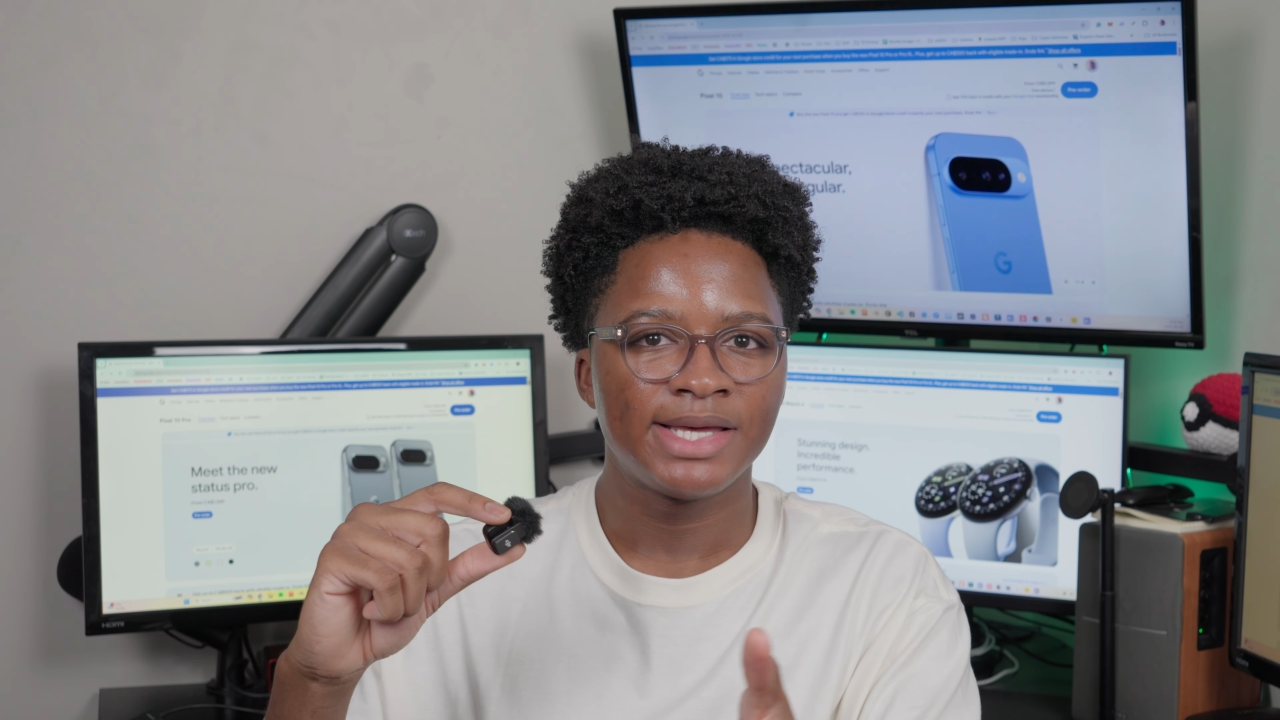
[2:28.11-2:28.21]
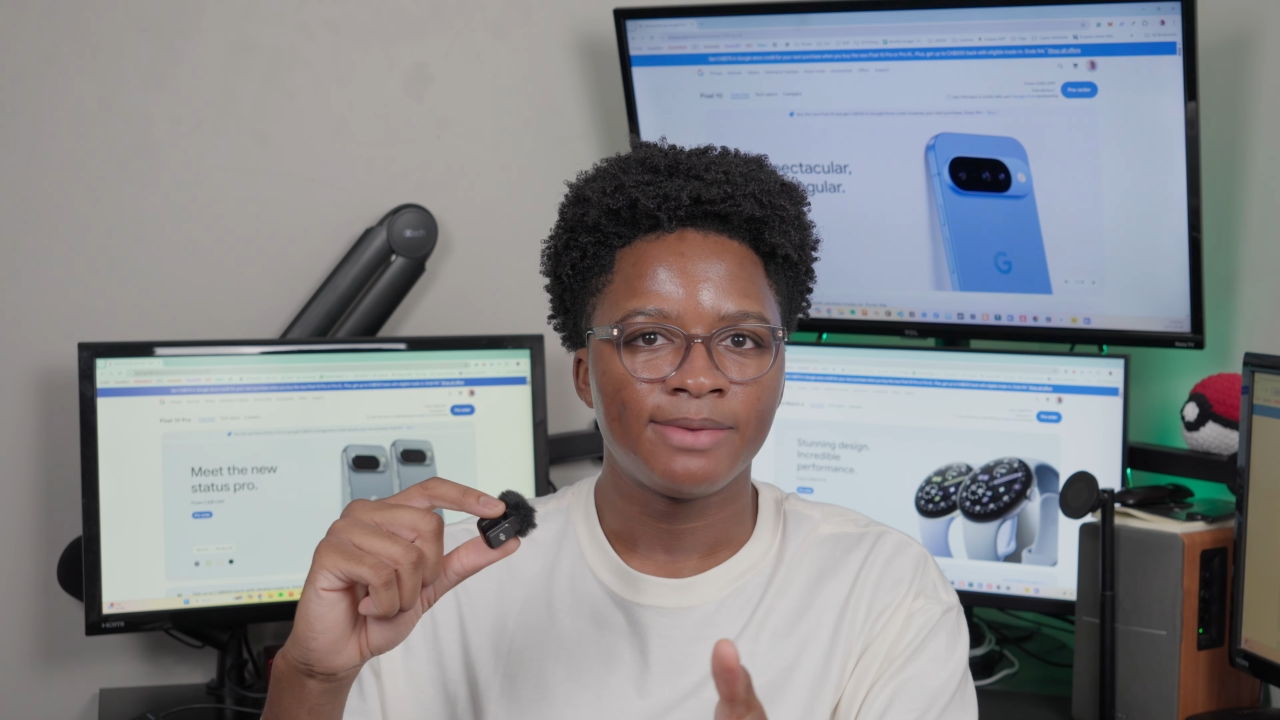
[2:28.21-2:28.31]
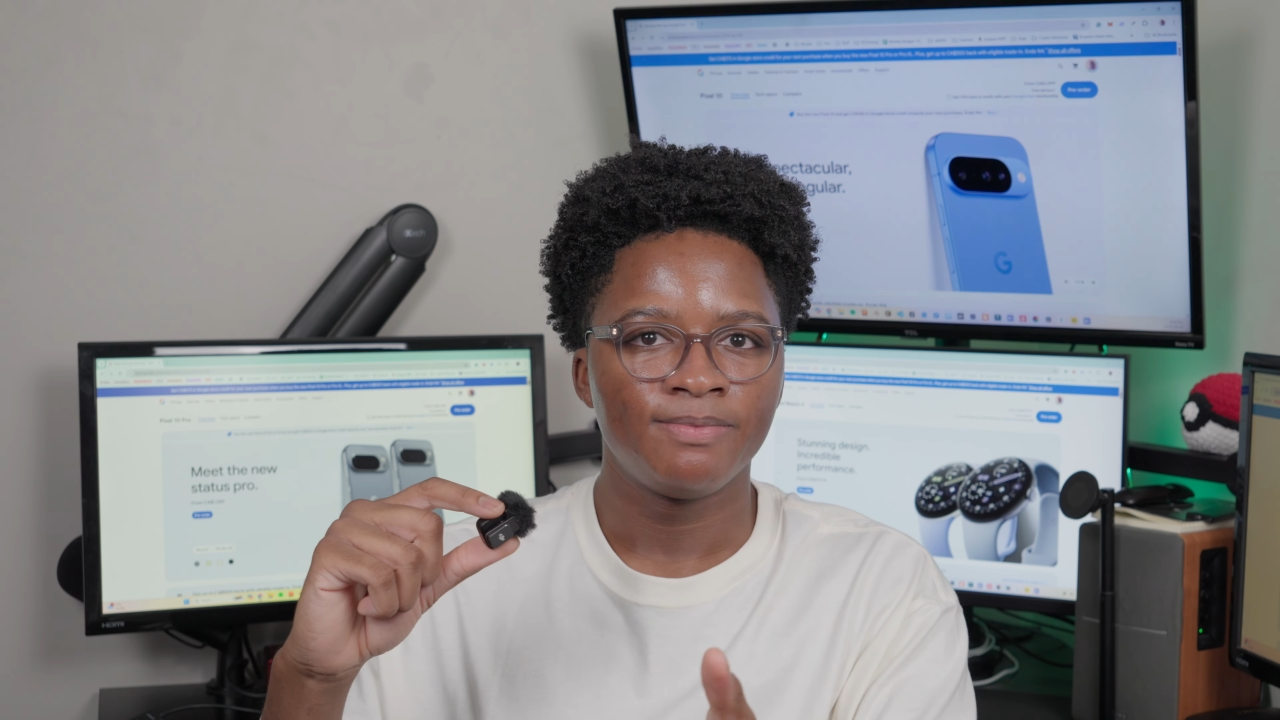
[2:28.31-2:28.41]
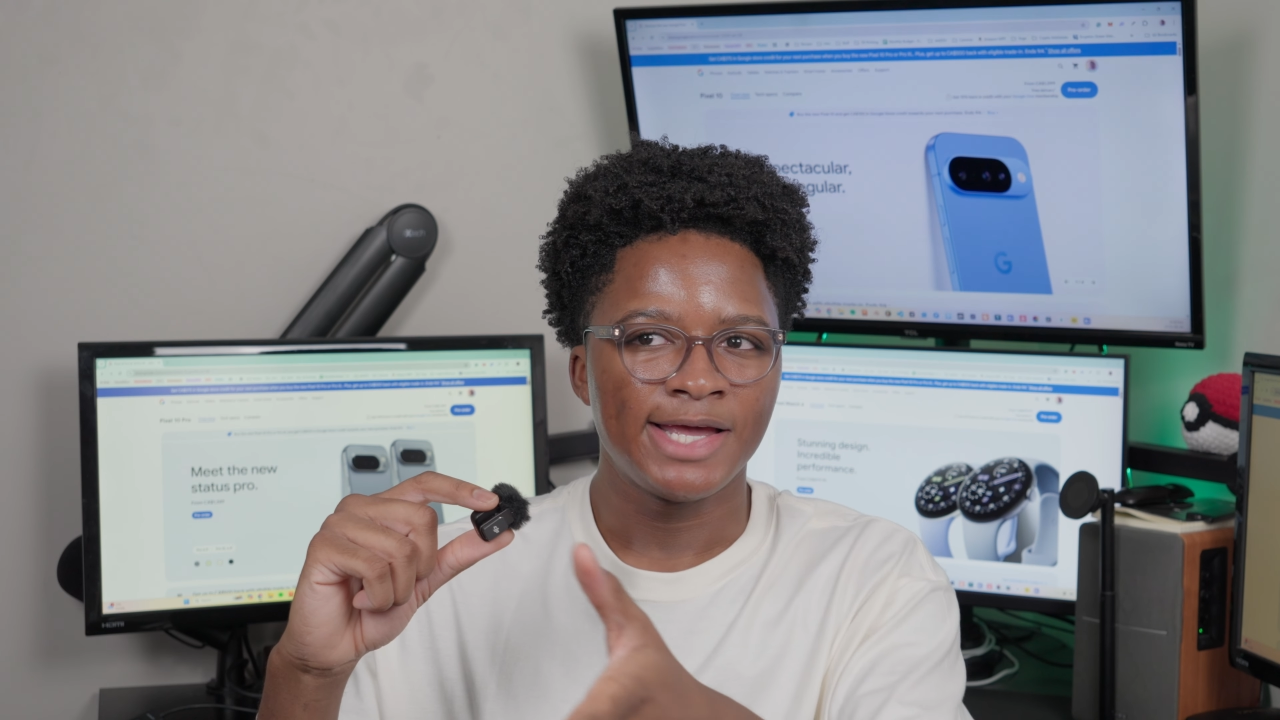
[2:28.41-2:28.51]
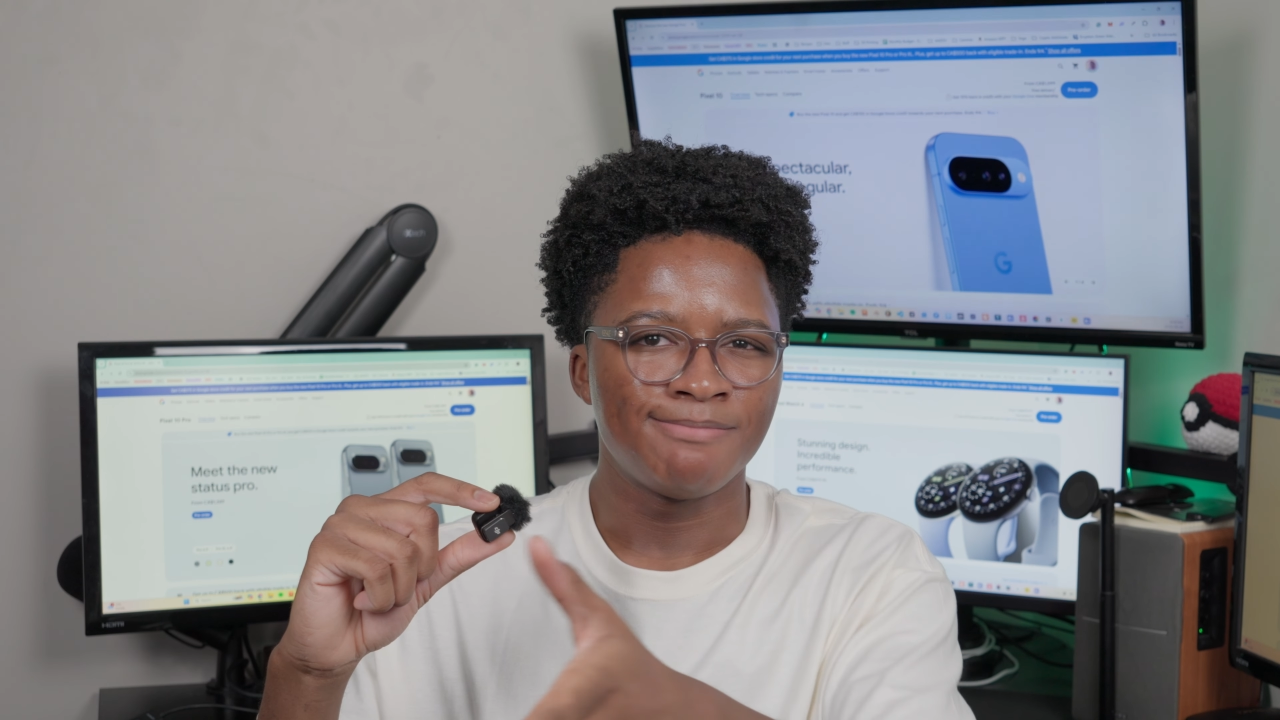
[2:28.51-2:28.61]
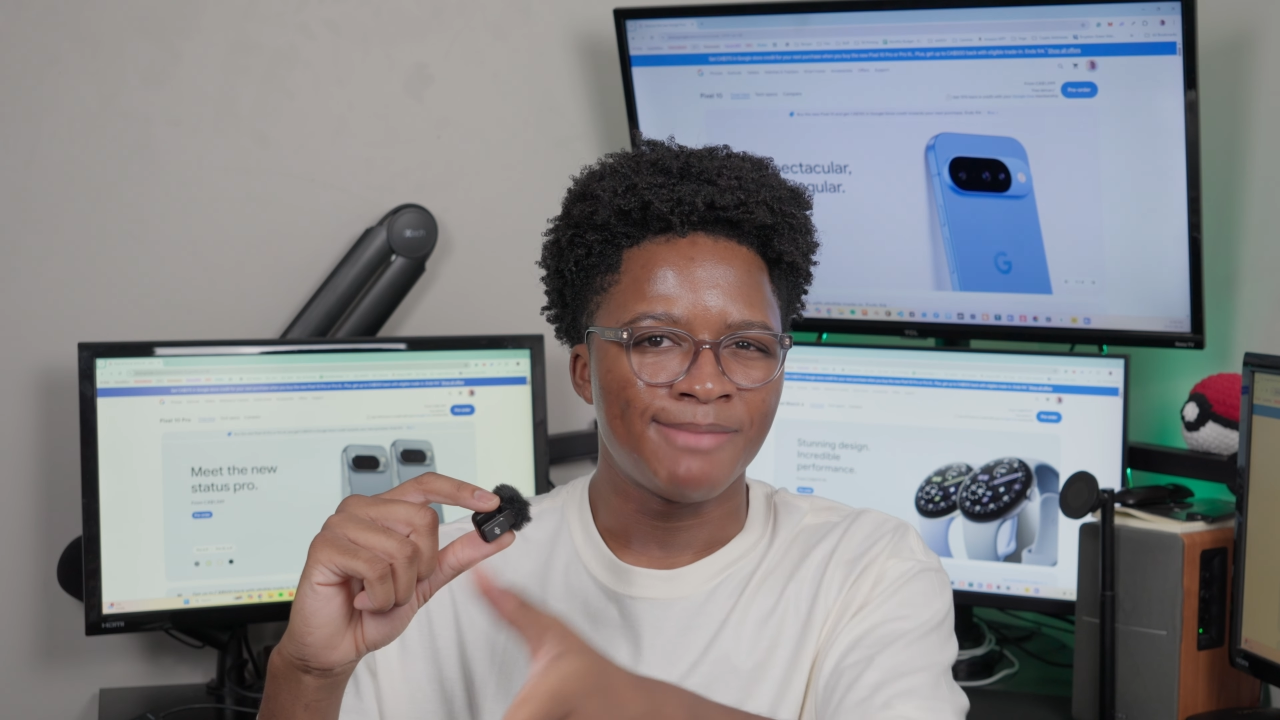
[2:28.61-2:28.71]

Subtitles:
get a